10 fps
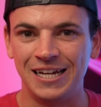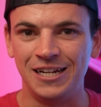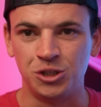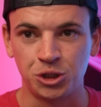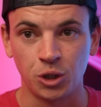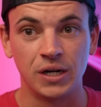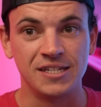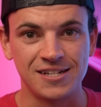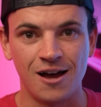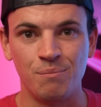
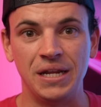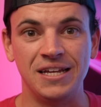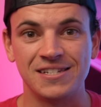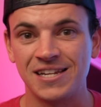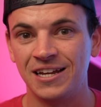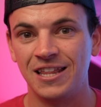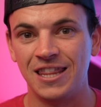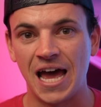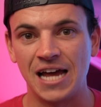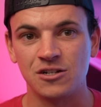insurance companies
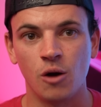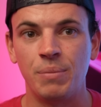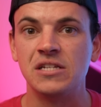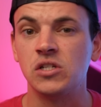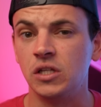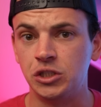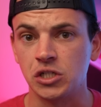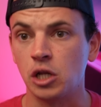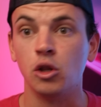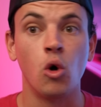that are basically
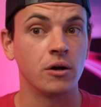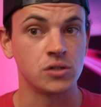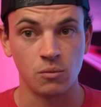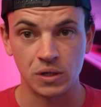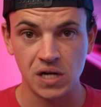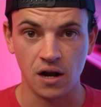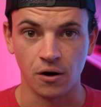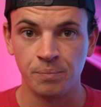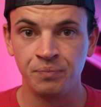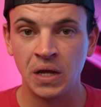just lawyers on
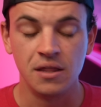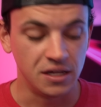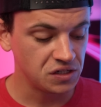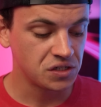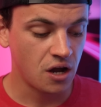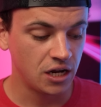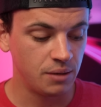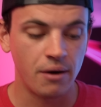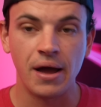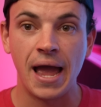retainer. This is talking
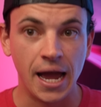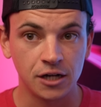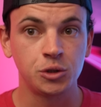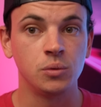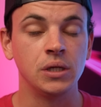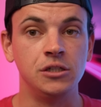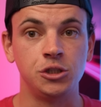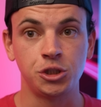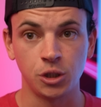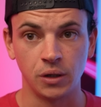about actual
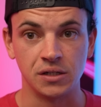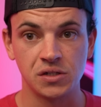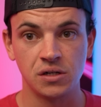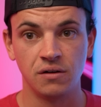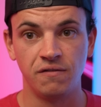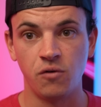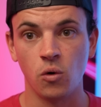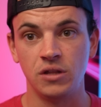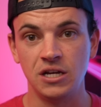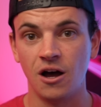insurance
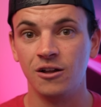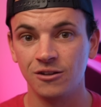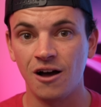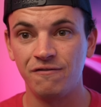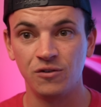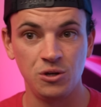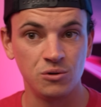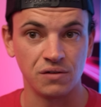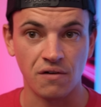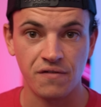for the unlawful
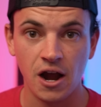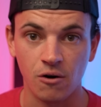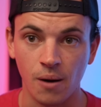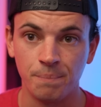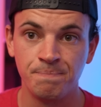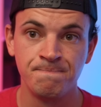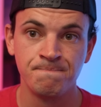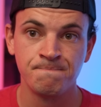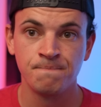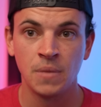use of a firearm.
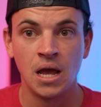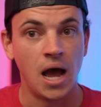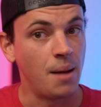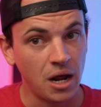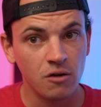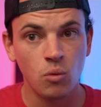I'm not